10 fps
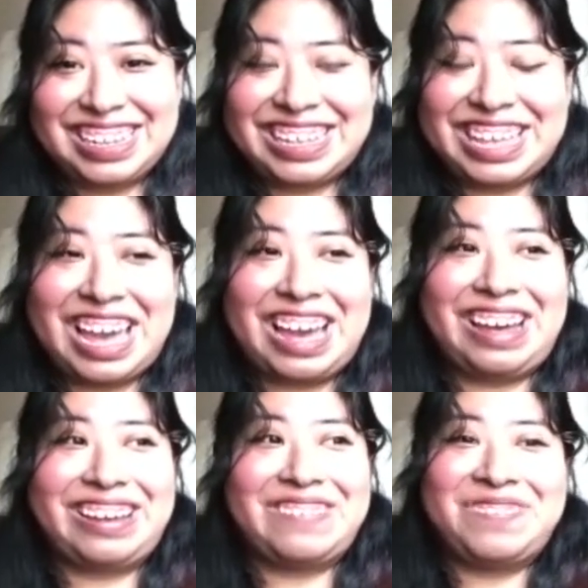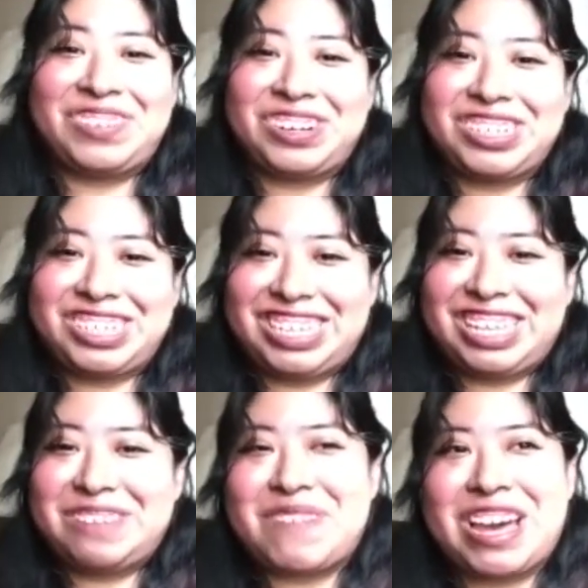Yeah.
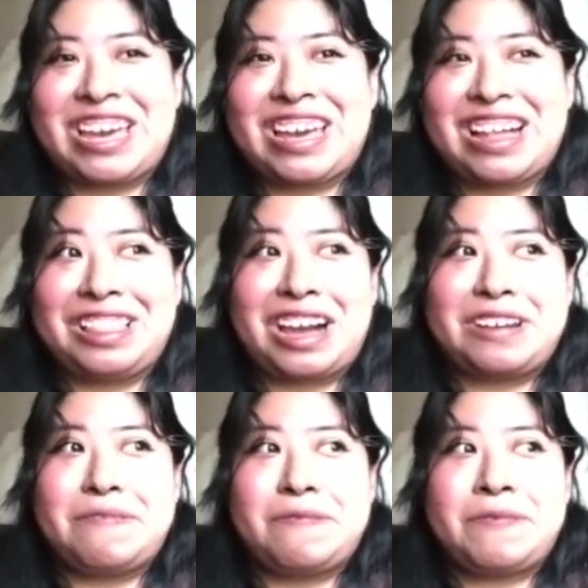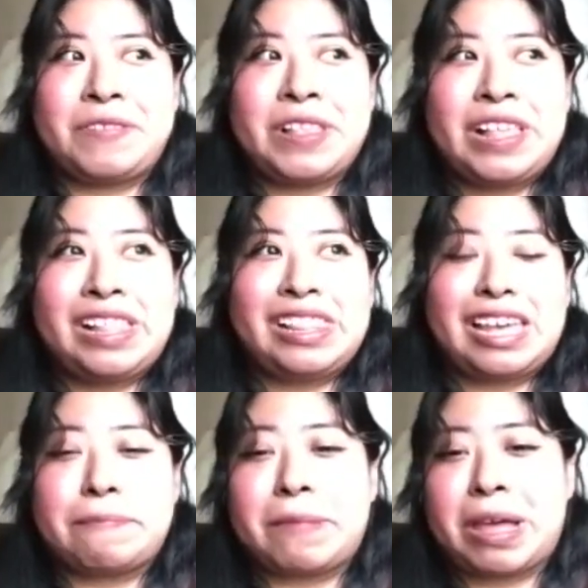Unfortunately, the
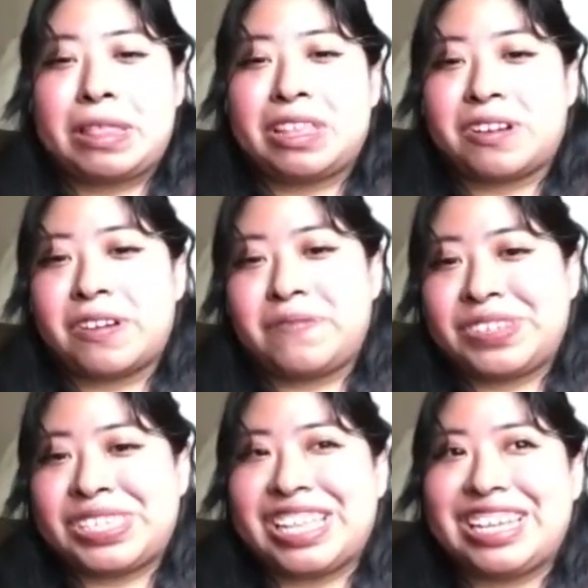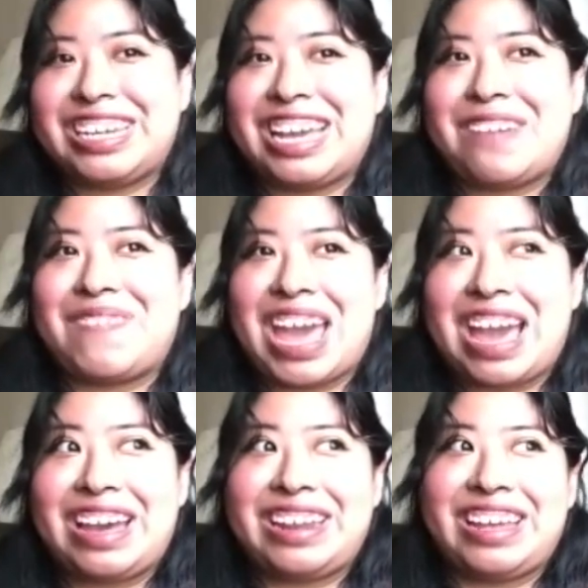current facility I'm
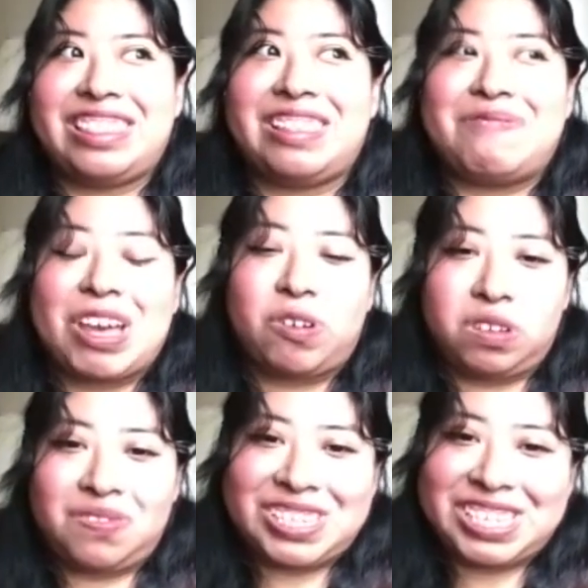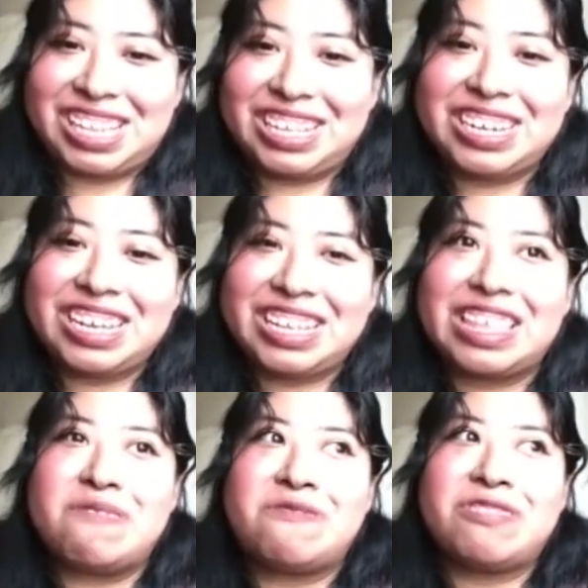at and my old facility,
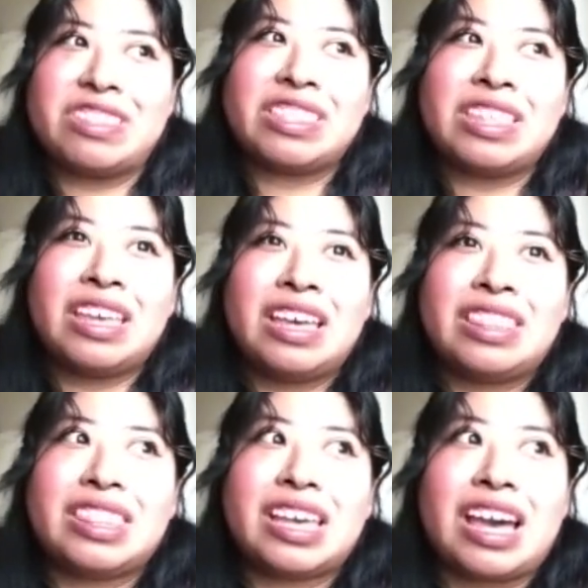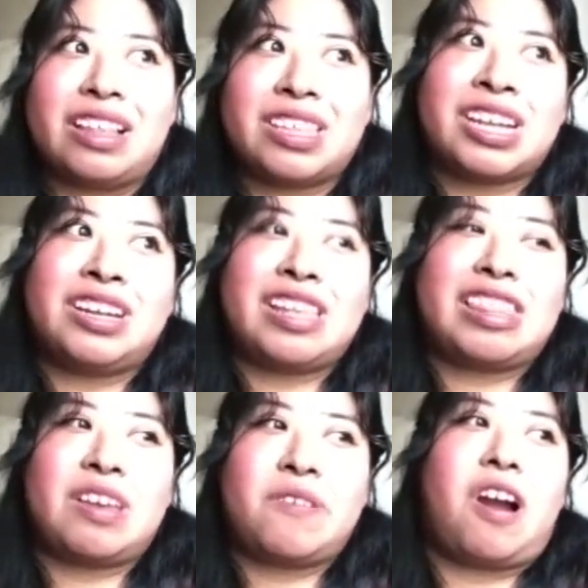the healthcare that
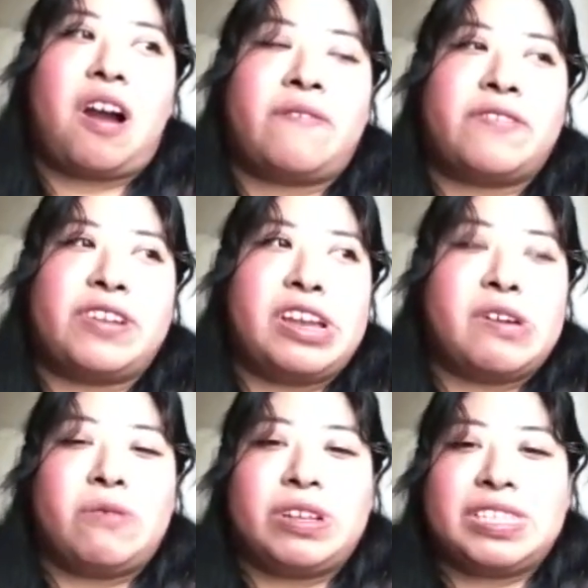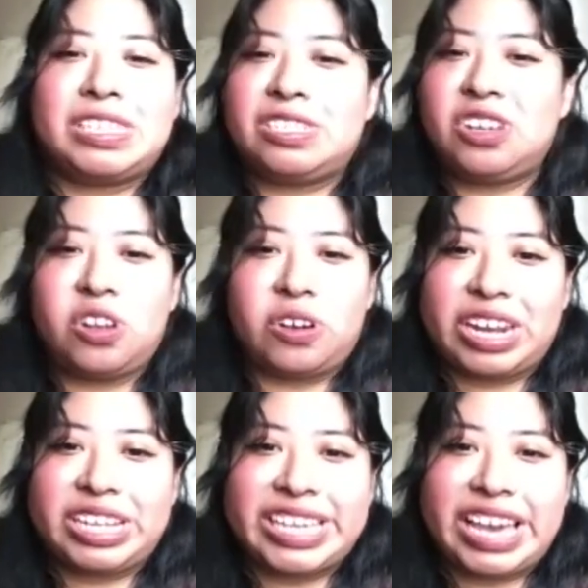they were offering was, you know, going
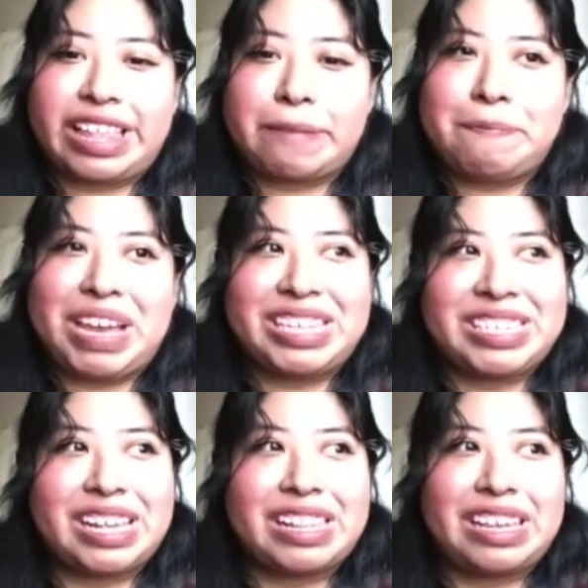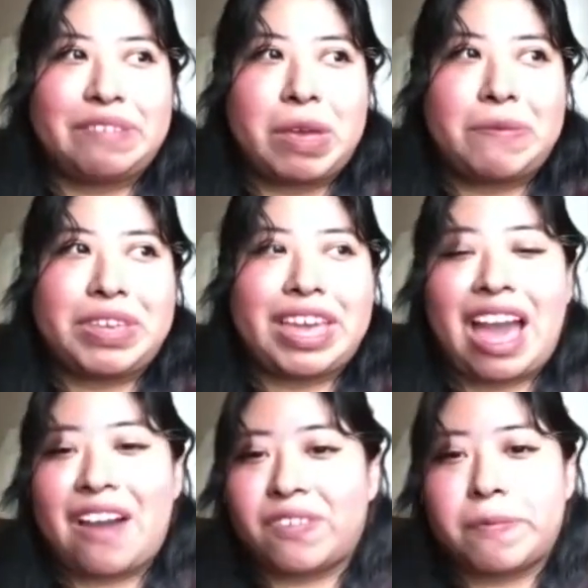to take, like, basically maybe
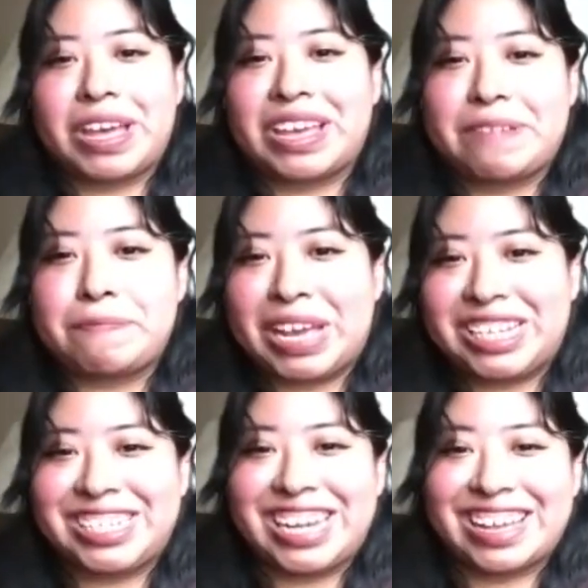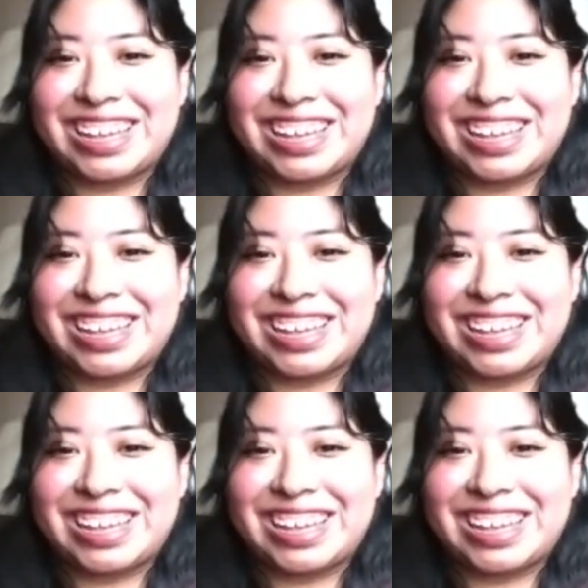half of my paycheck.